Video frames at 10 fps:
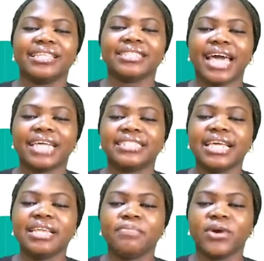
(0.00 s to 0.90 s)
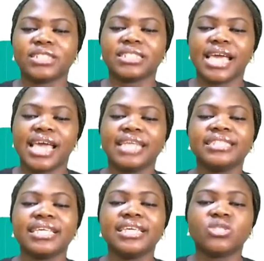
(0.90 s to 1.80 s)
19 plus 8
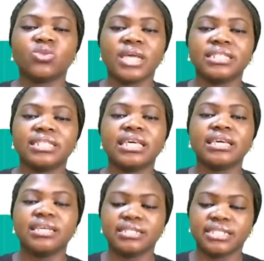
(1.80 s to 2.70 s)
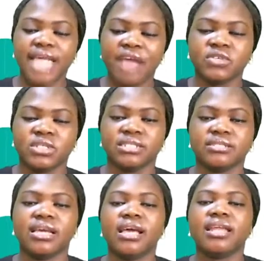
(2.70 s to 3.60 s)
is 27.
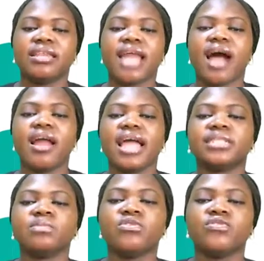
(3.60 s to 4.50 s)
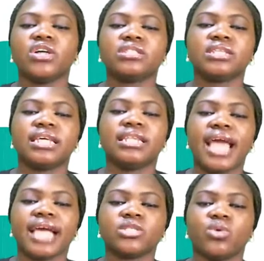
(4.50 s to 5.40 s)
Now let's move on to the
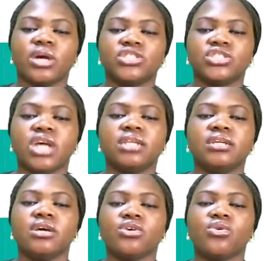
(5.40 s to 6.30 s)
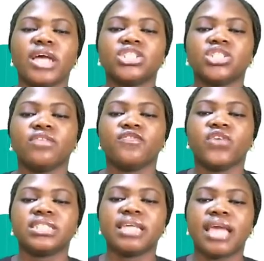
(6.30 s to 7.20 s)
next question, question
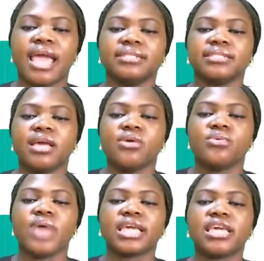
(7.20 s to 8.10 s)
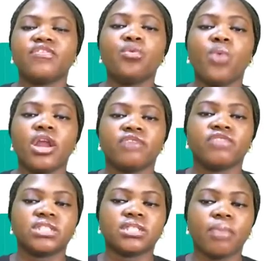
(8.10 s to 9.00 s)
48. We are given one of
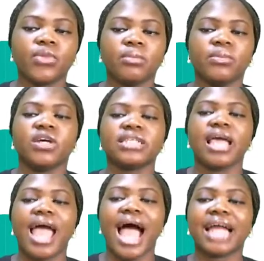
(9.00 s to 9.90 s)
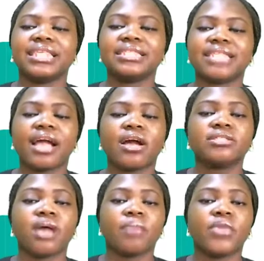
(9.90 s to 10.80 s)
the top numbers and the second
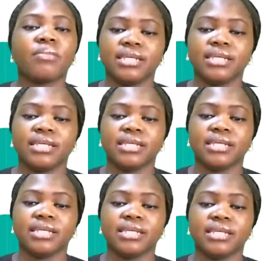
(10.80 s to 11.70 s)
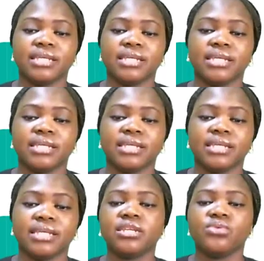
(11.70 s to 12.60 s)
top number is missing. And
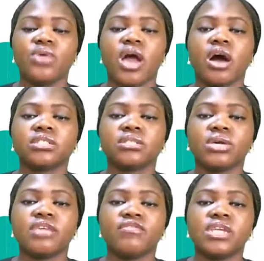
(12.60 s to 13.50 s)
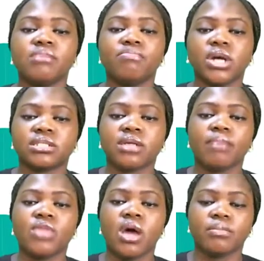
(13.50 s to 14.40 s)
then we are also given the
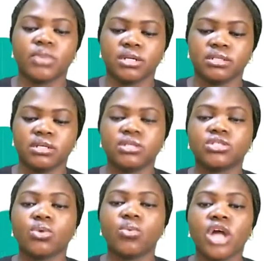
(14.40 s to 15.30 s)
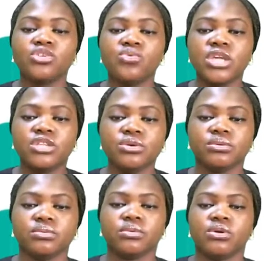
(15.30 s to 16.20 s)
bottom number. So what do?
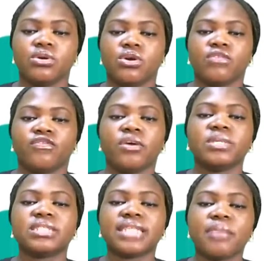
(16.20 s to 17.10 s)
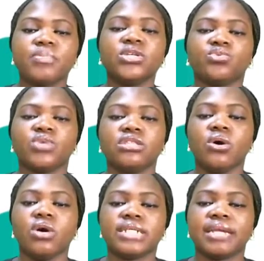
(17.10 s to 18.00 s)
From the samples, we
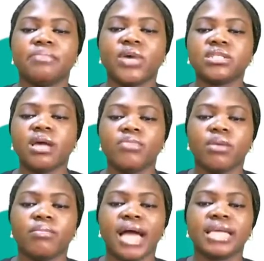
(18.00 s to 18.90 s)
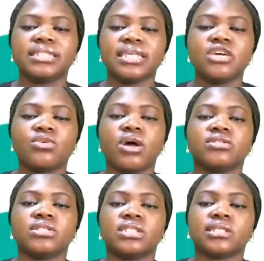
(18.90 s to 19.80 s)
know that the bottom number is equal
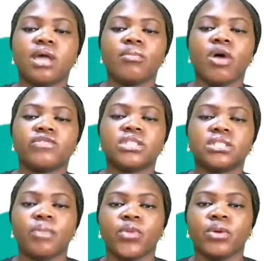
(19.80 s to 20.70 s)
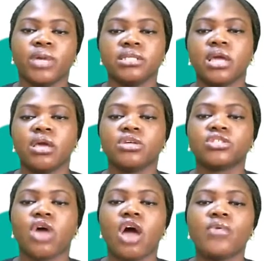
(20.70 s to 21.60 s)
to the sum of the top numbers.
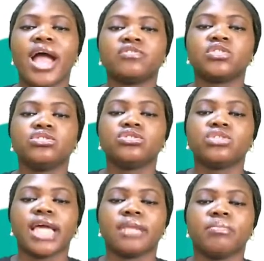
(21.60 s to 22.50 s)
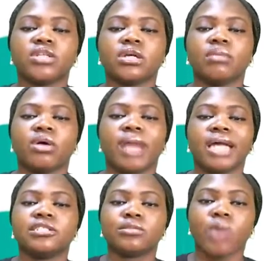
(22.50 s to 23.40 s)
So all we have to do to get the bottom number
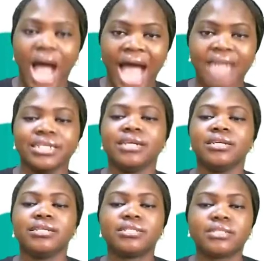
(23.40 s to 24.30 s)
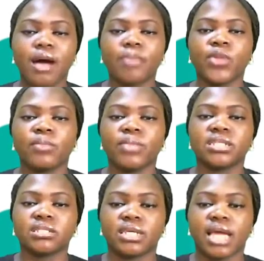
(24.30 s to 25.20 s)
is to add the top
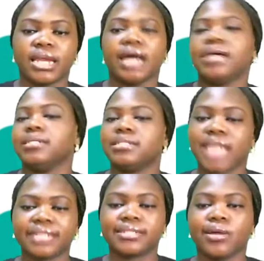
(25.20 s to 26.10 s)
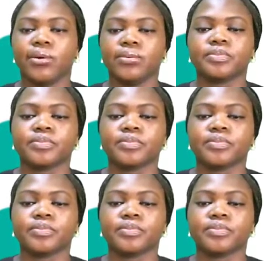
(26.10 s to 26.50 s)
numbers together. That's all.